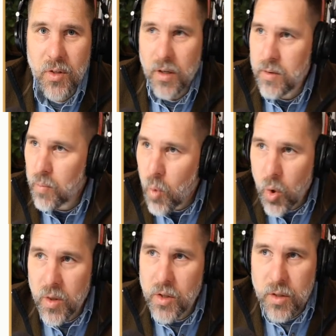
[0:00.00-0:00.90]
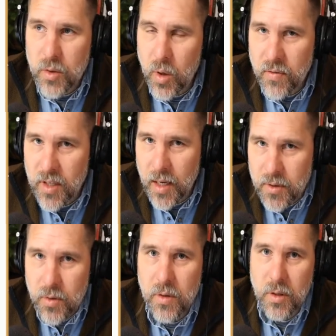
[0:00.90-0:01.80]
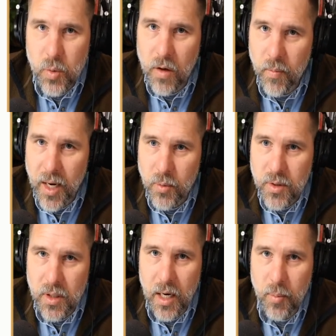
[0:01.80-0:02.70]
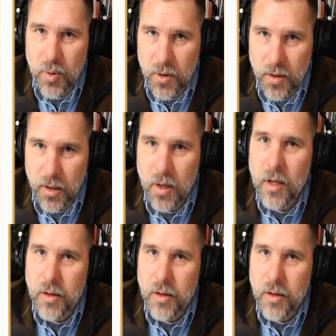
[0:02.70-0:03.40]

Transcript: And there's more than just 12 types. Those are the 12 main ones that I put on there.